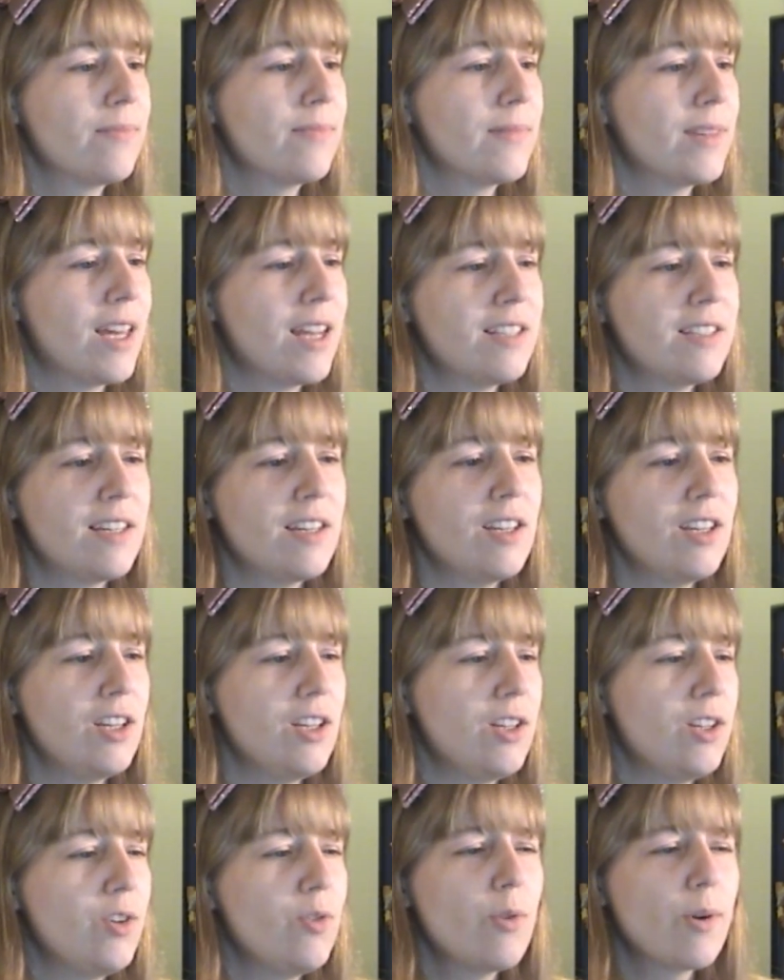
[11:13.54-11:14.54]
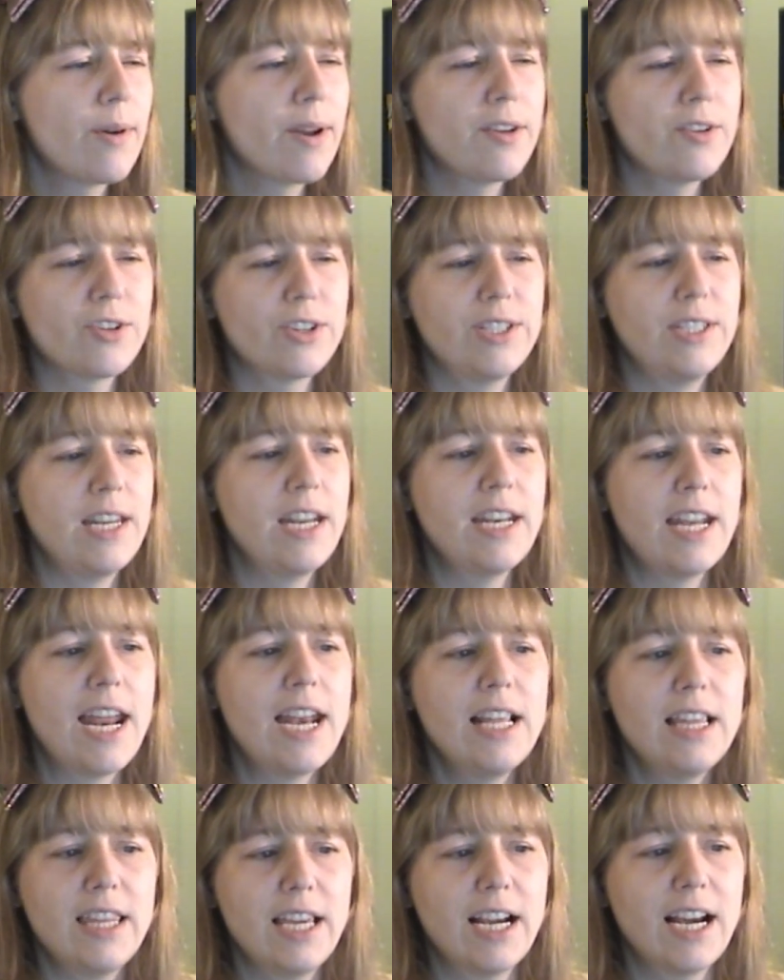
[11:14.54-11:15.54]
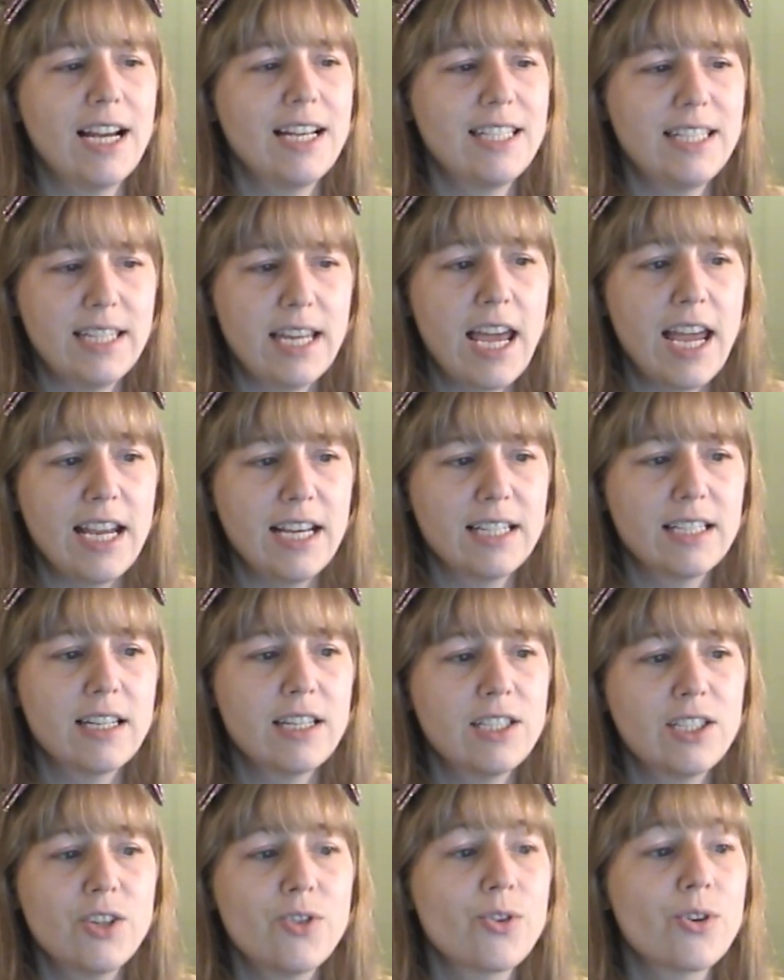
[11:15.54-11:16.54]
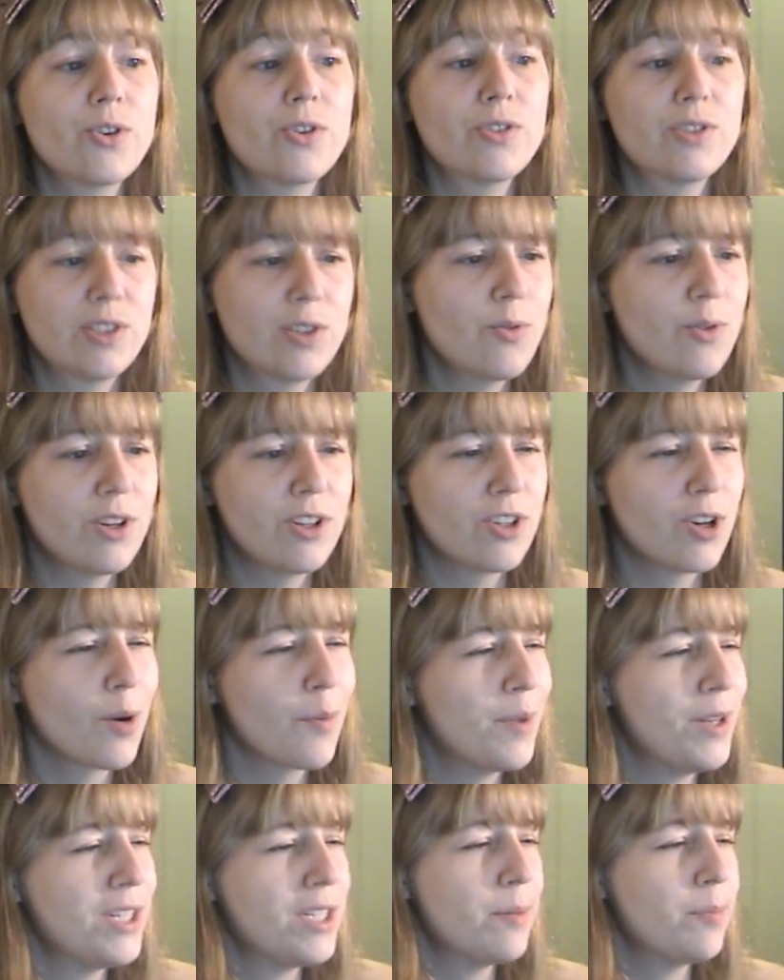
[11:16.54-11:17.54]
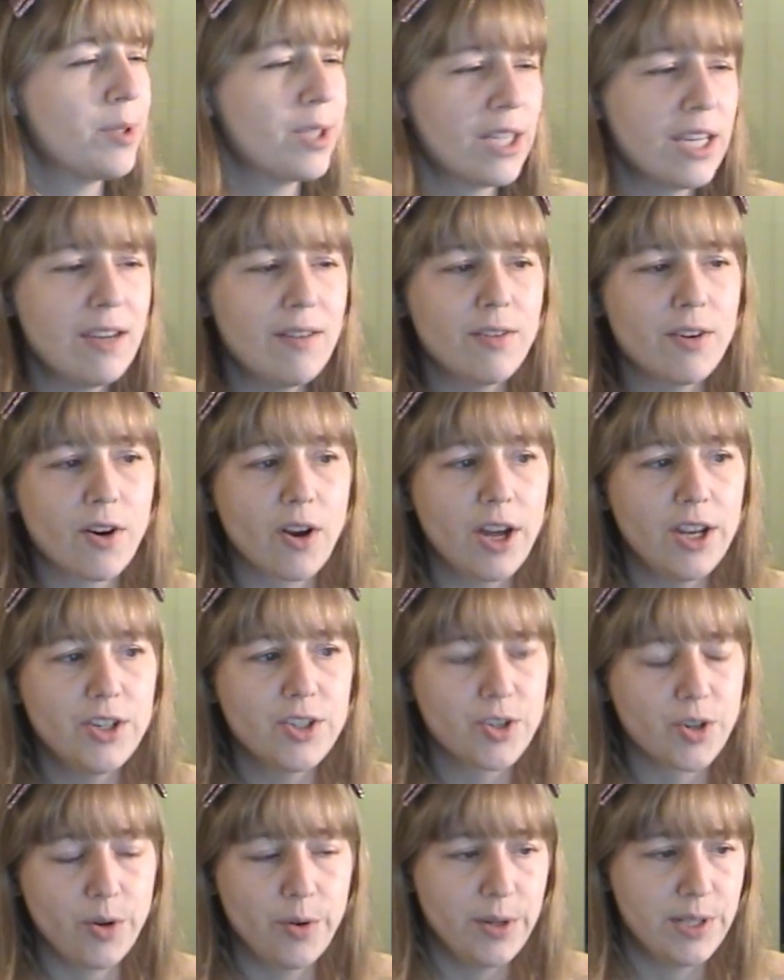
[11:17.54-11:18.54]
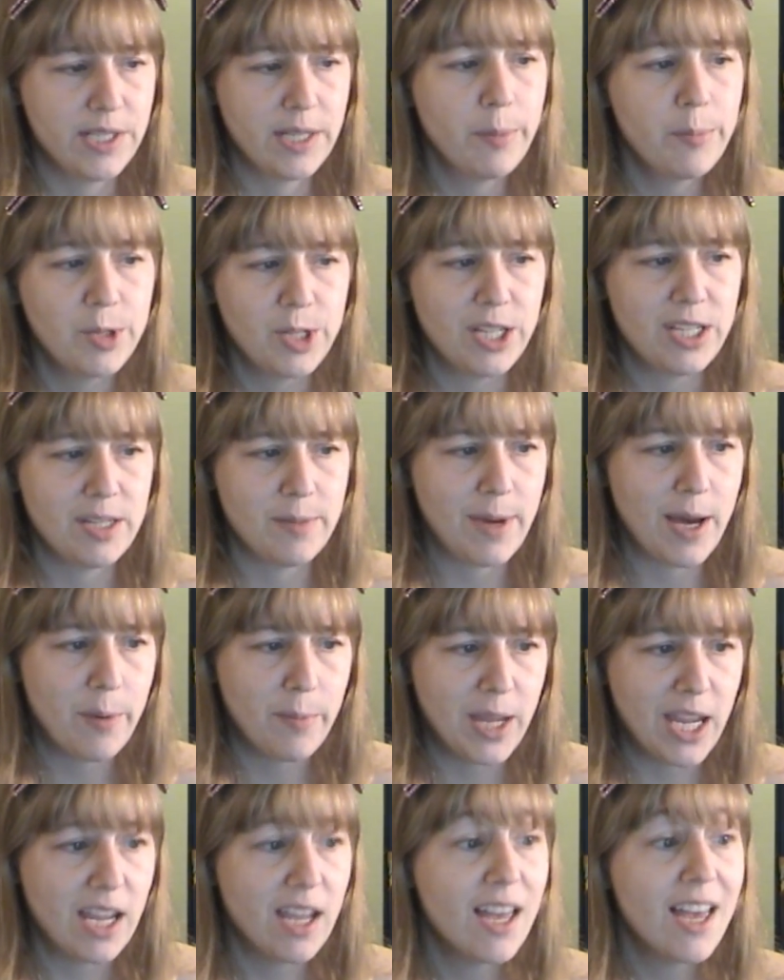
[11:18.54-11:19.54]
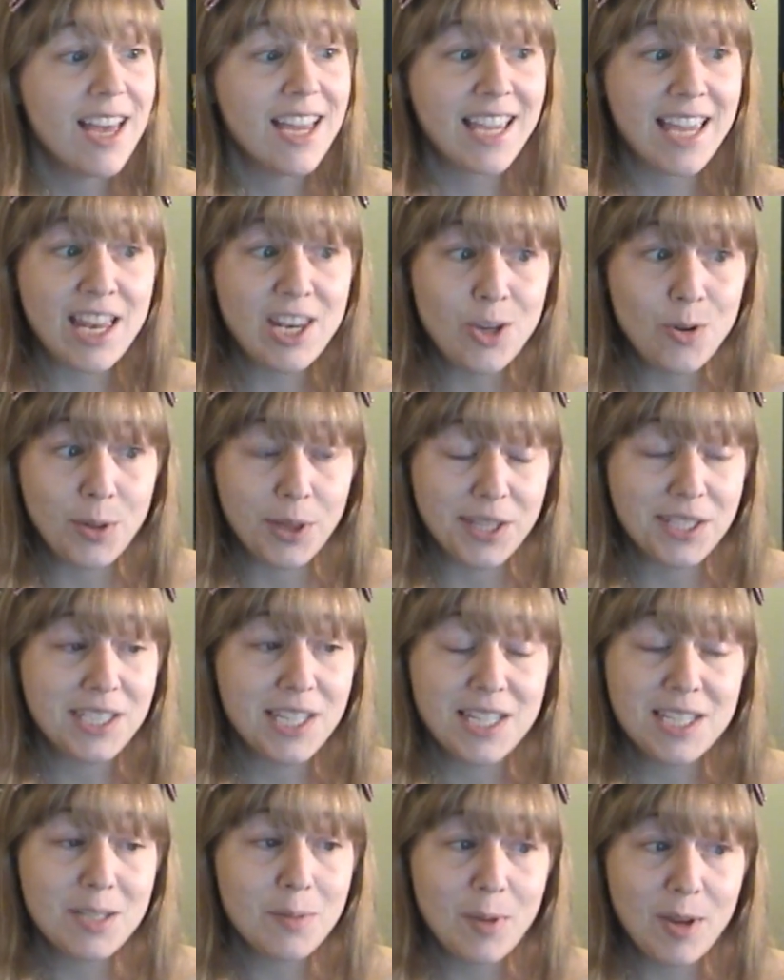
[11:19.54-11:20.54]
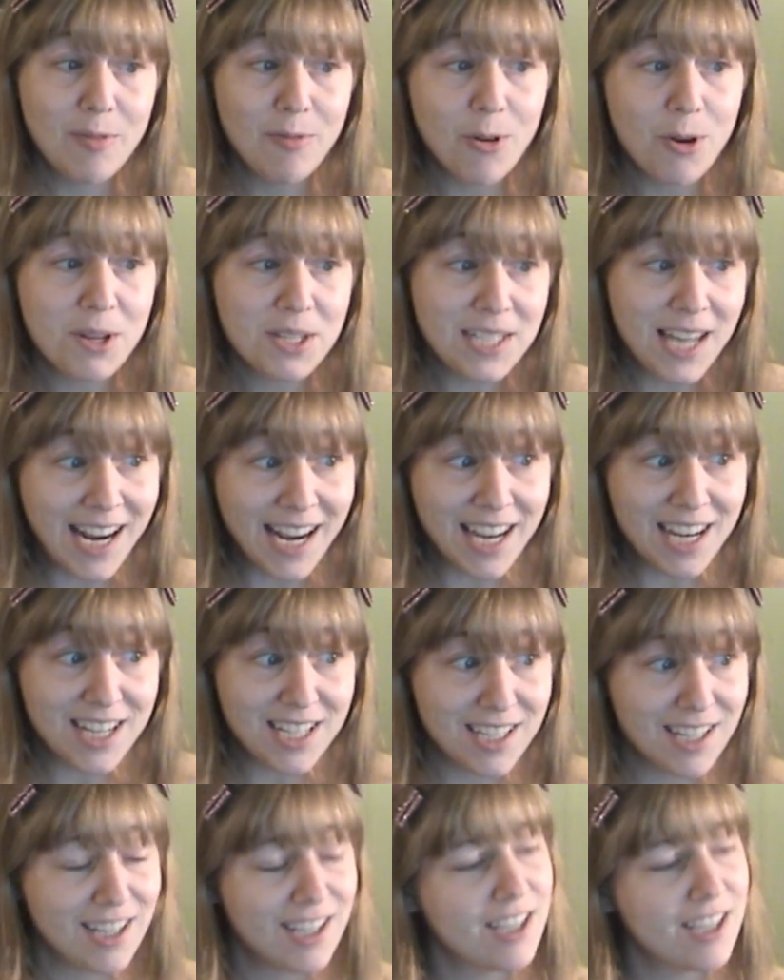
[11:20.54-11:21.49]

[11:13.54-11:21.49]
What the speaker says: I said, "You don't understand anything I say since you're so determined to believe your untrue assumptions about me. Can you listen to me for a second?"